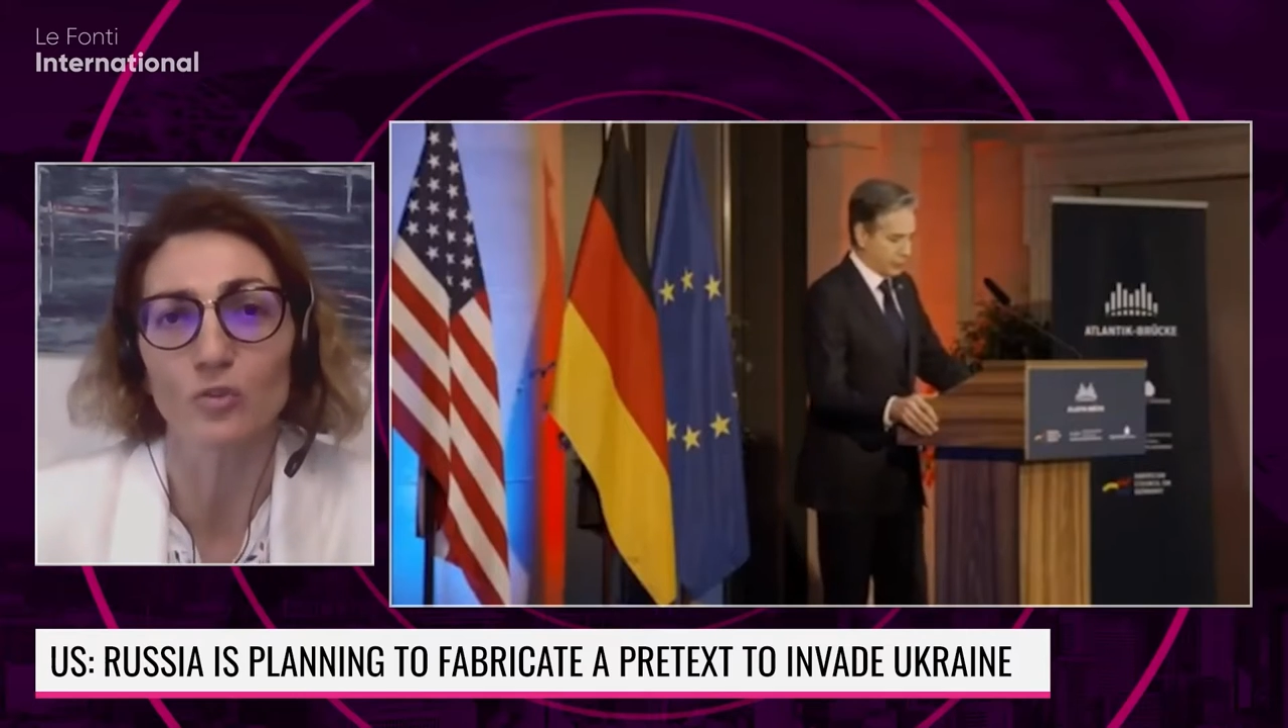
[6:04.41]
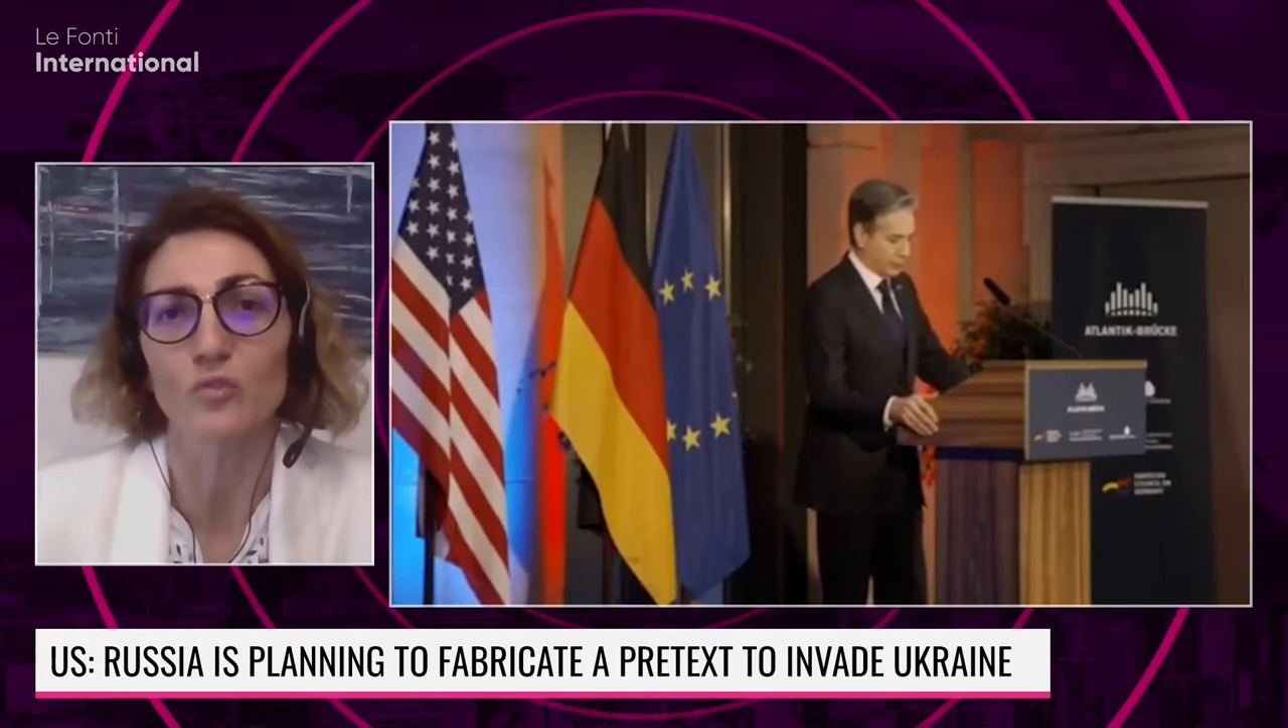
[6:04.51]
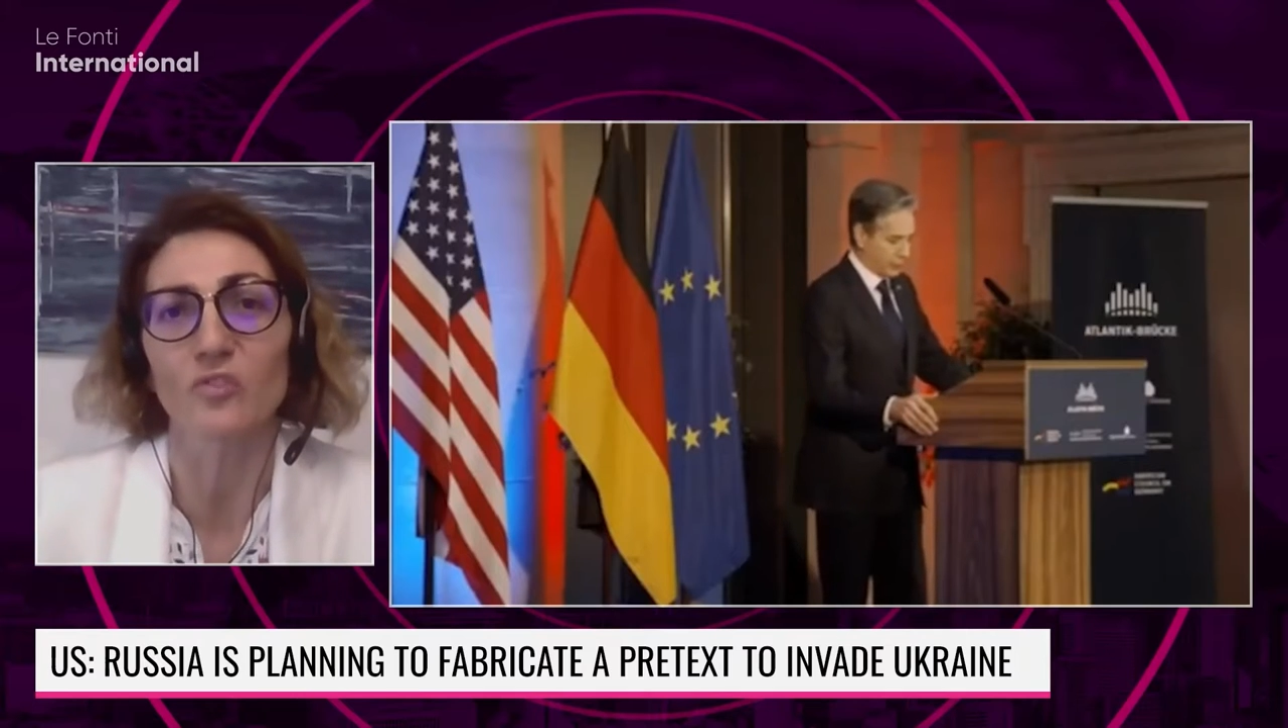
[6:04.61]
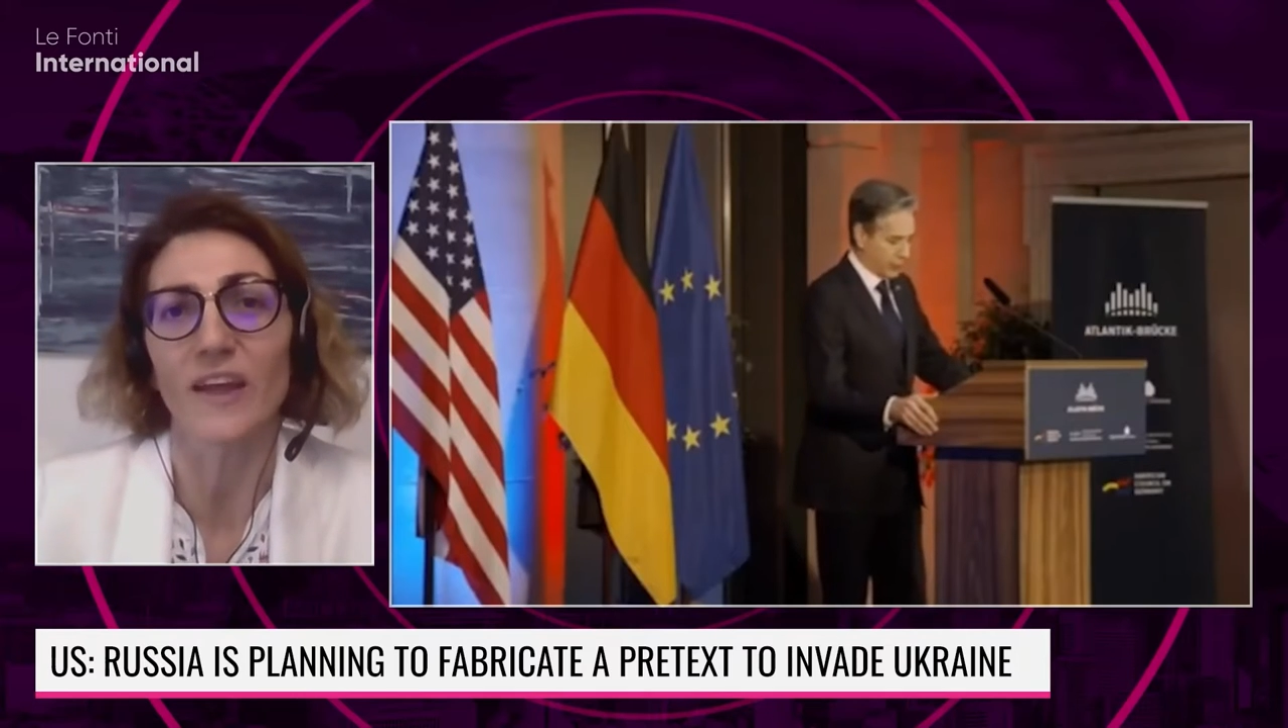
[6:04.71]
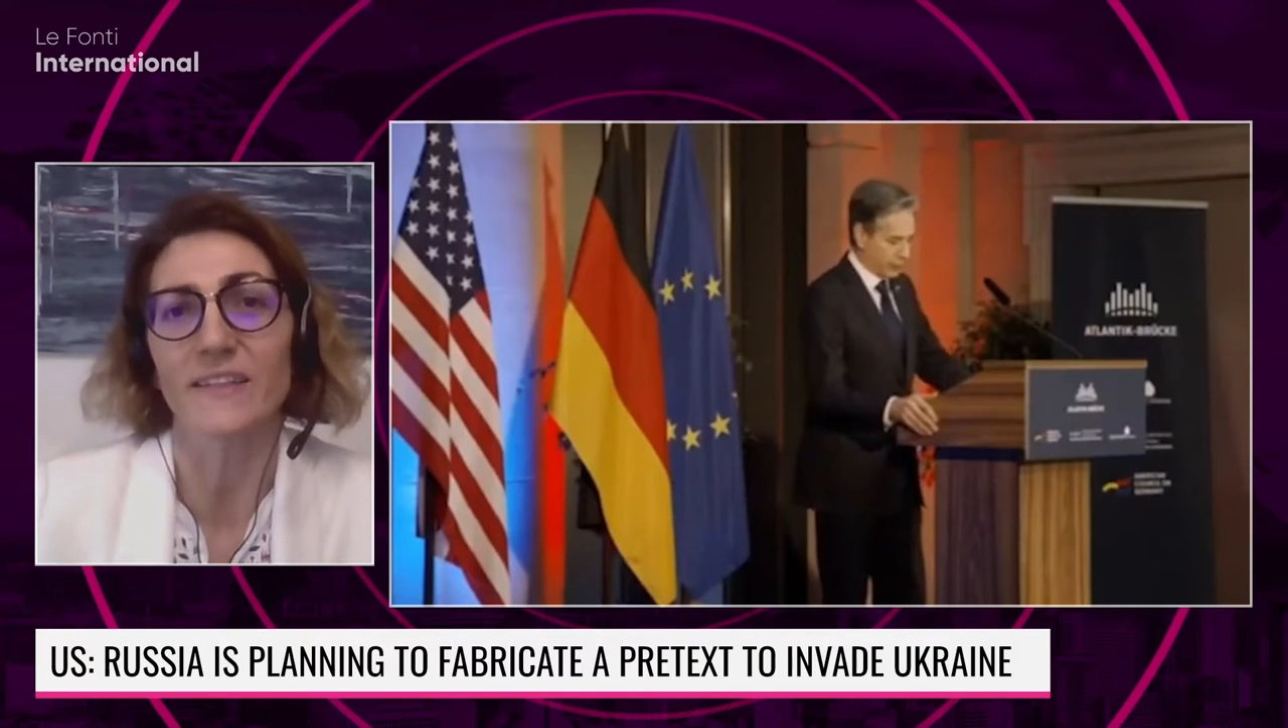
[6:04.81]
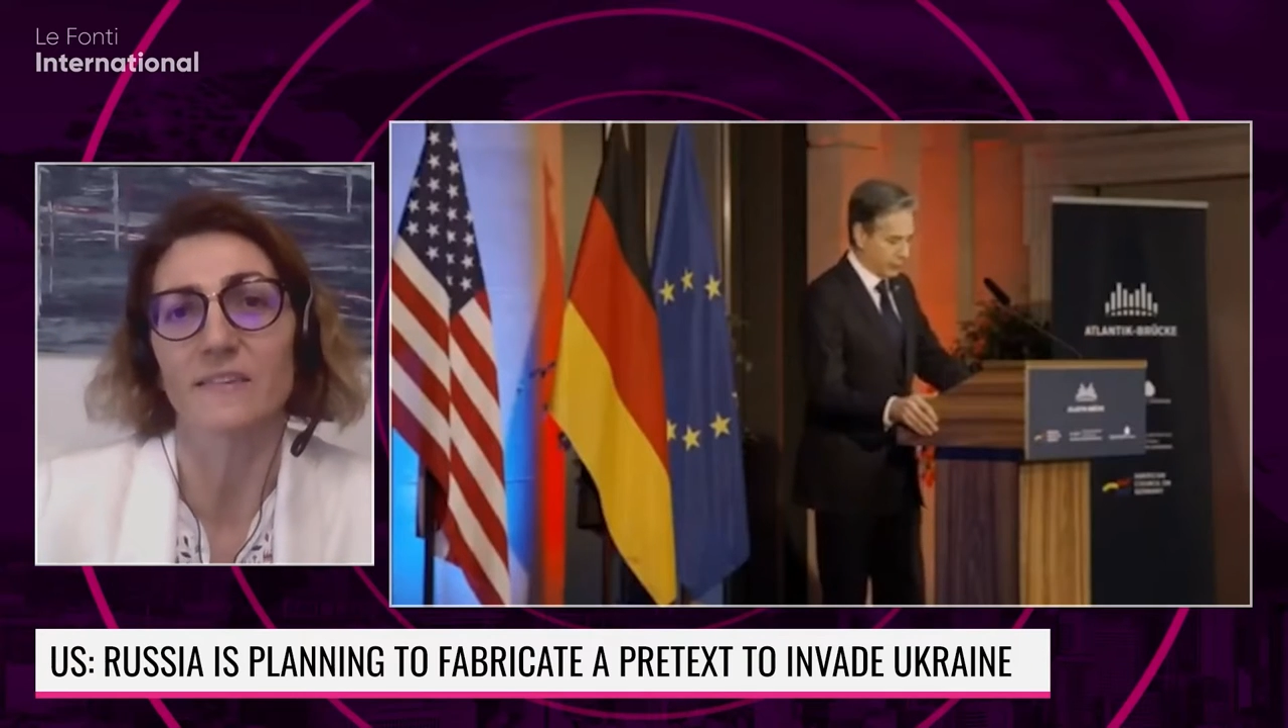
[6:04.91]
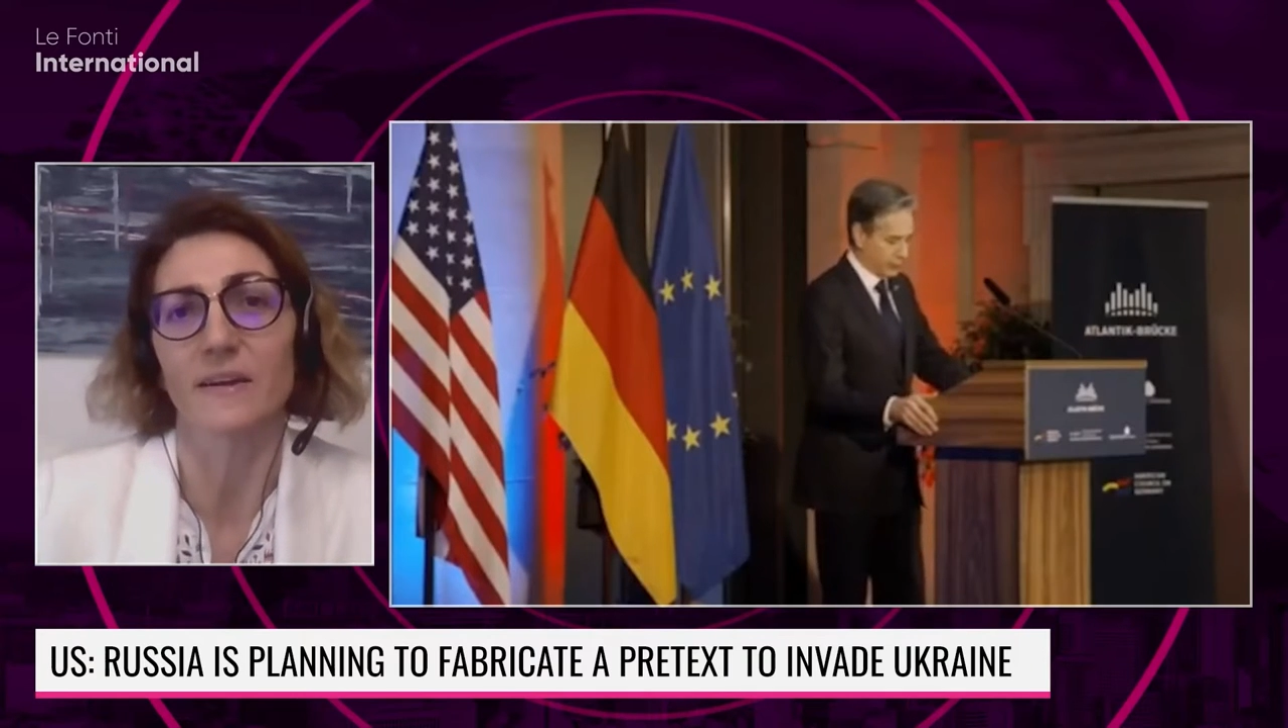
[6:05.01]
to set